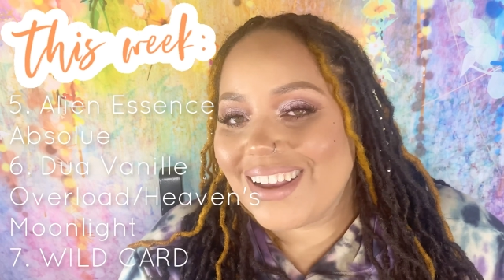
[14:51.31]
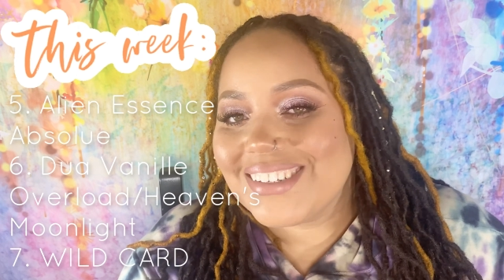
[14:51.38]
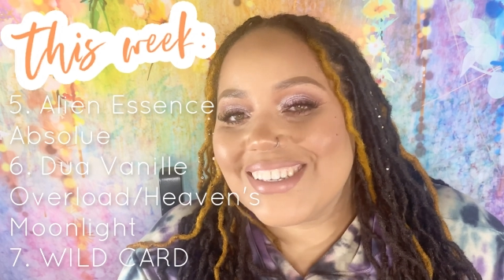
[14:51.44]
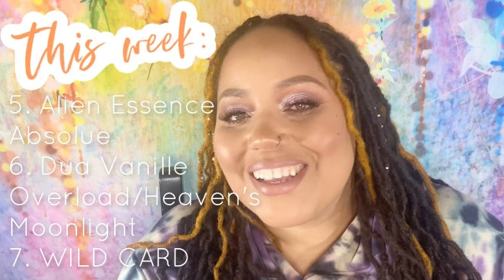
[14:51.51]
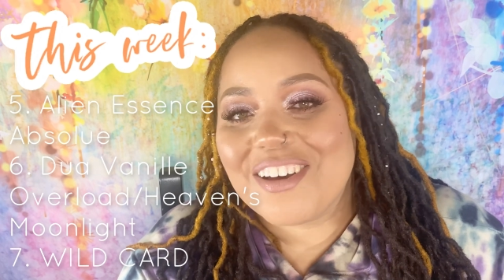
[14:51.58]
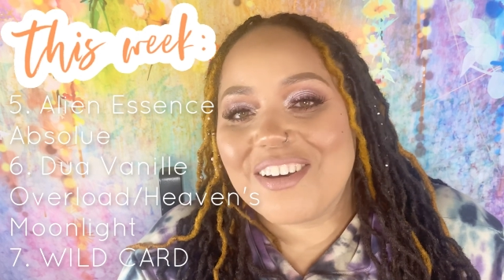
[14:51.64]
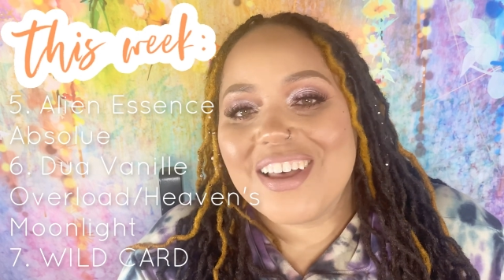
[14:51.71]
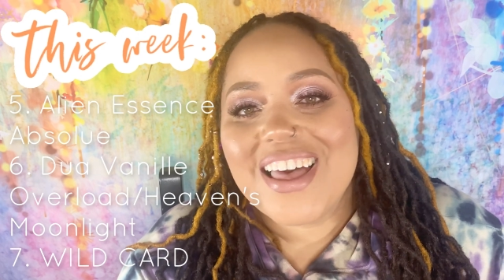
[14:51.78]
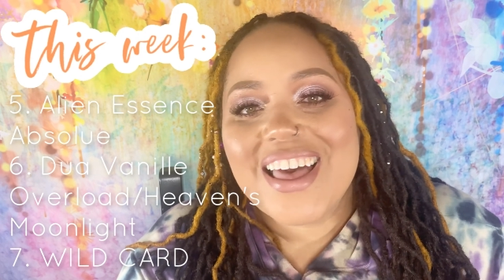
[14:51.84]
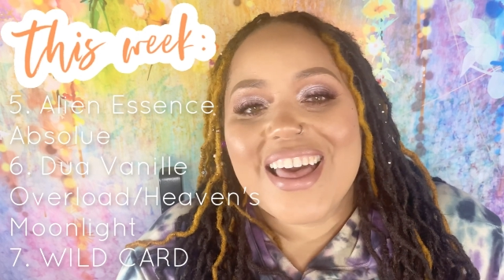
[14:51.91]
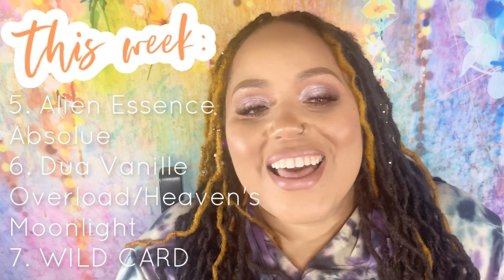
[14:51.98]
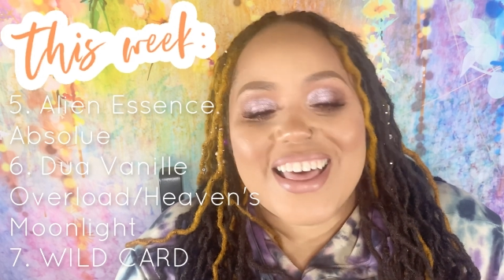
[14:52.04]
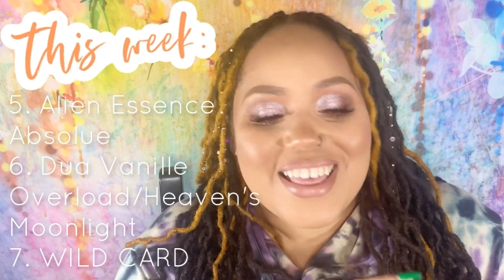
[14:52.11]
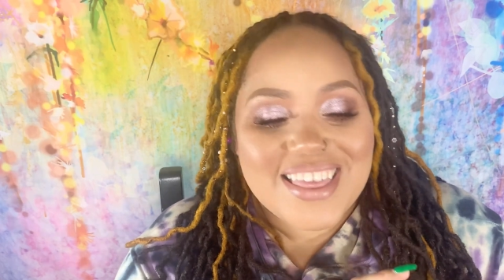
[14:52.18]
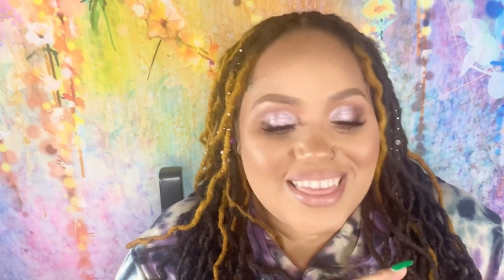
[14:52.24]
So
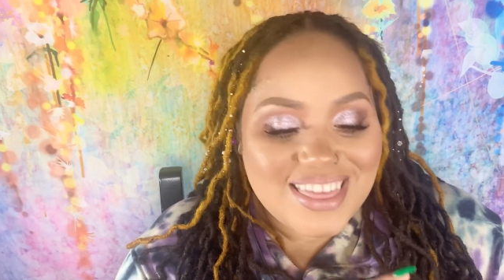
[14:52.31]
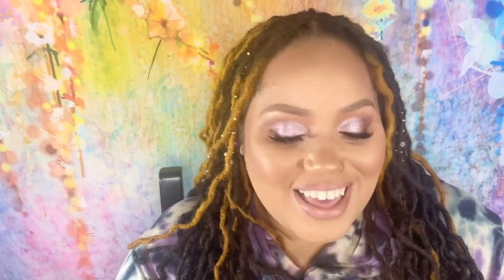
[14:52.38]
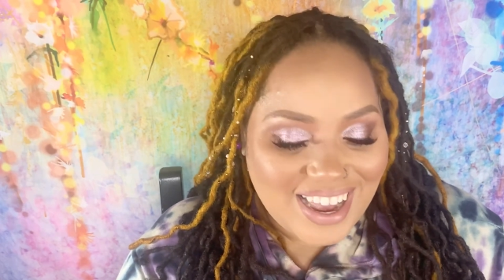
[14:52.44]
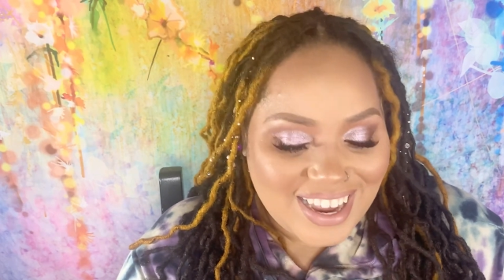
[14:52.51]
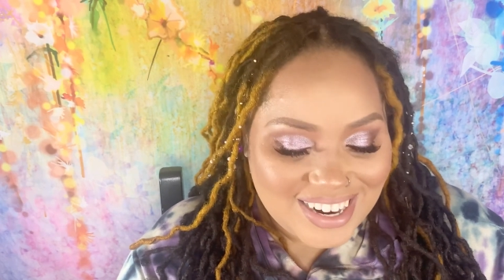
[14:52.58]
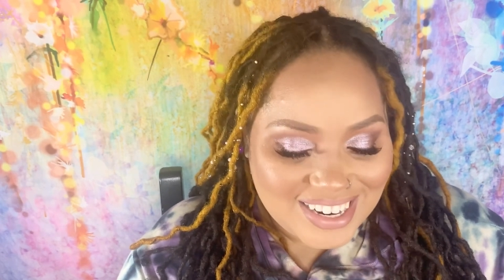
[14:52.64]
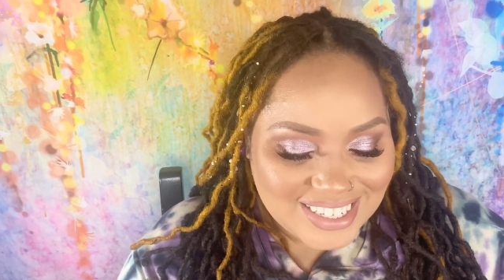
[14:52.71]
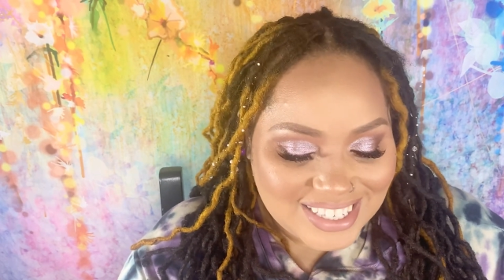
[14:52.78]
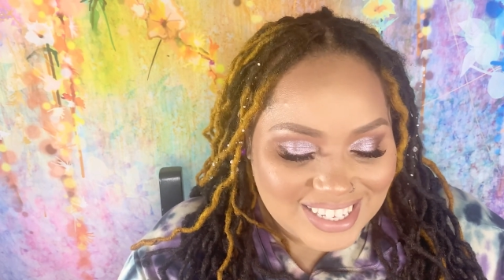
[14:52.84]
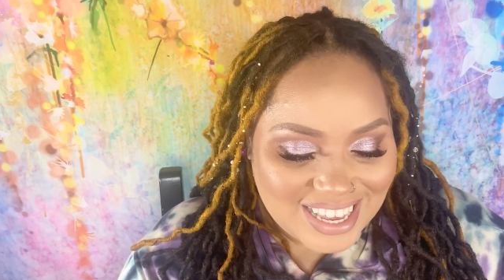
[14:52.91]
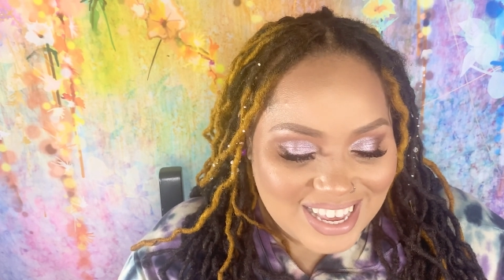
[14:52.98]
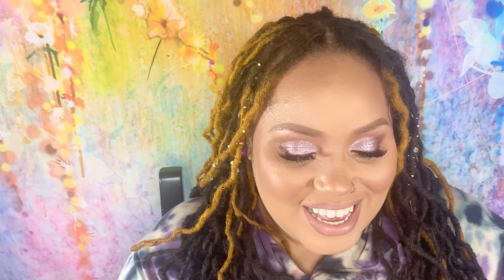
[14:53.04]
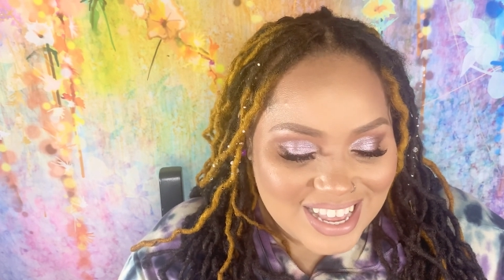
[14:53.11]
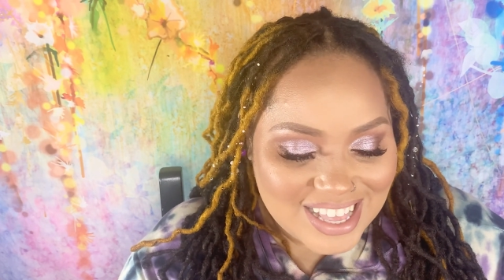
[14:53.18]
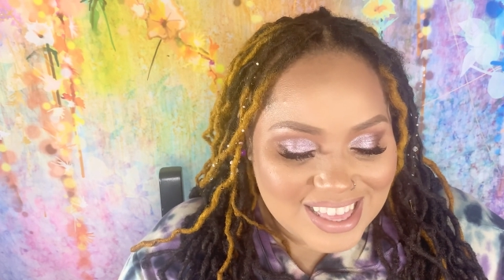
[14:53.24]
that is
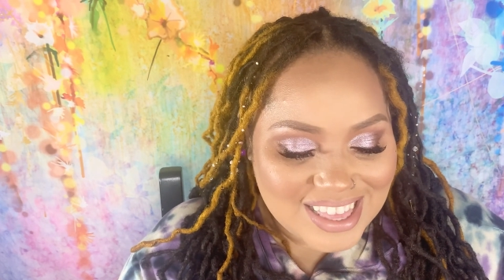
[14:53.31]
it.